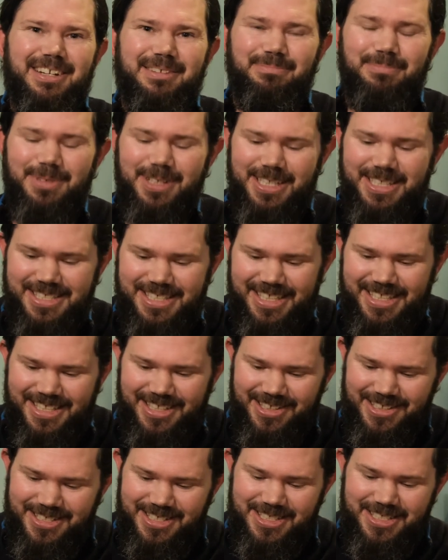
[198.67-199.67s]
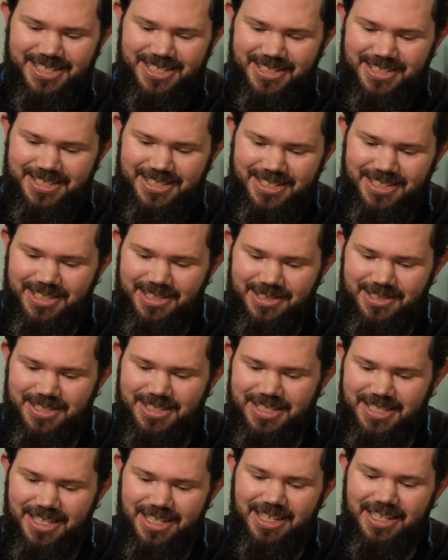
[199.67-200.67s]
Bless her cotton socks, I
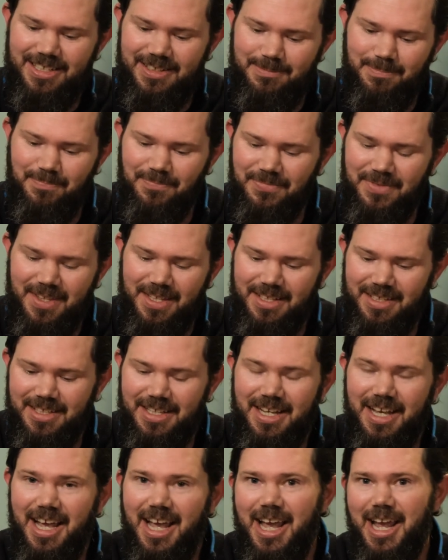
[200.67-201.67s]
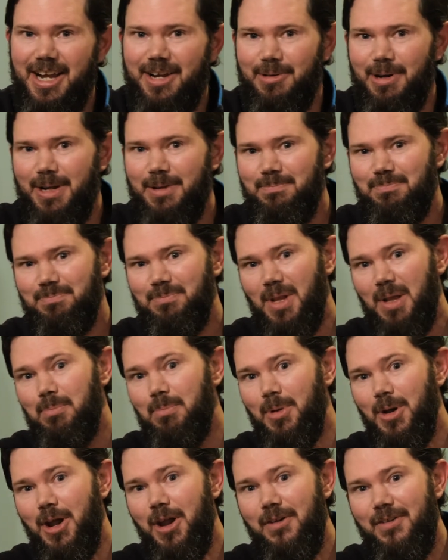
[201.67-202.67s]
couldn't tell her. Anyway,
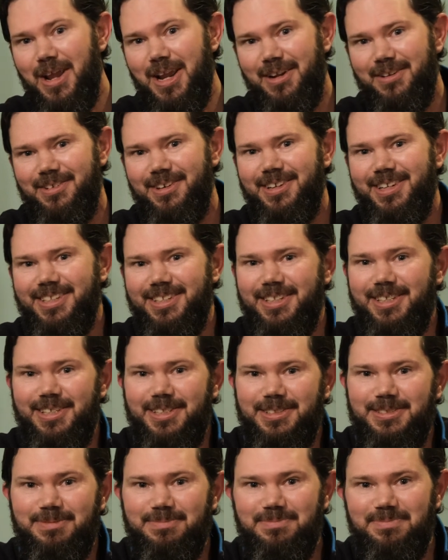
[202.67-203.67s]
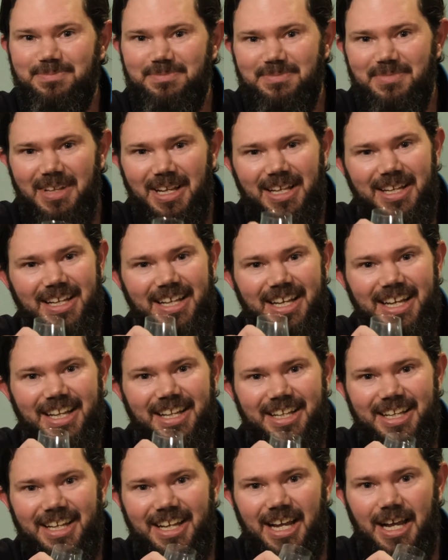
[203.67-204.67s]
moving right along.
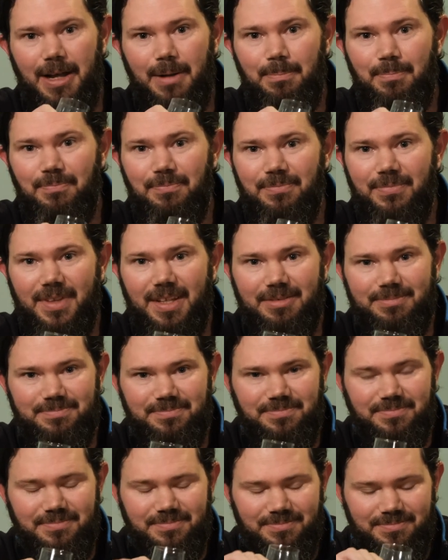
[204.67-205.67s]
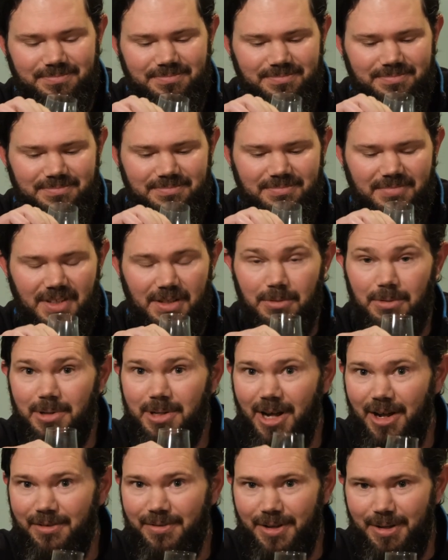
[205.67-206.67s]
We'll
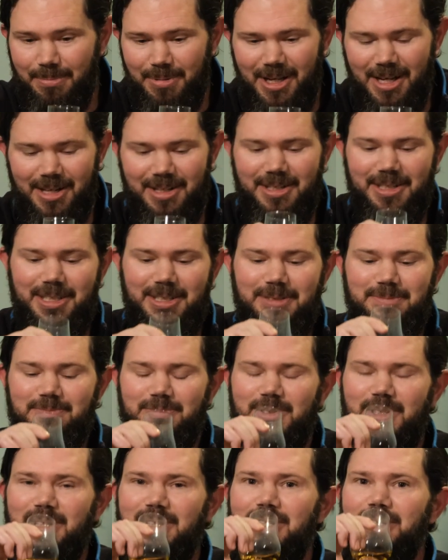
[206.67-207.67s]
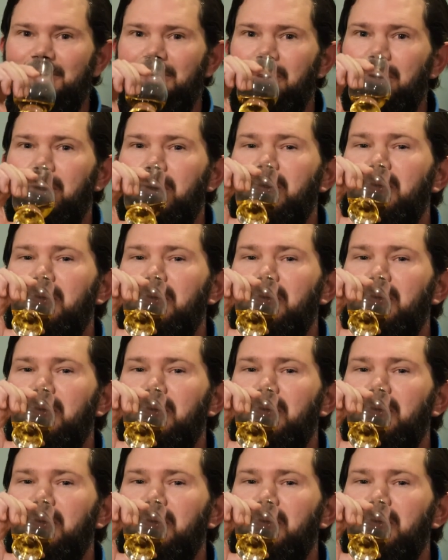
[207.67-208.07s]
go for the palate, hey? Why not?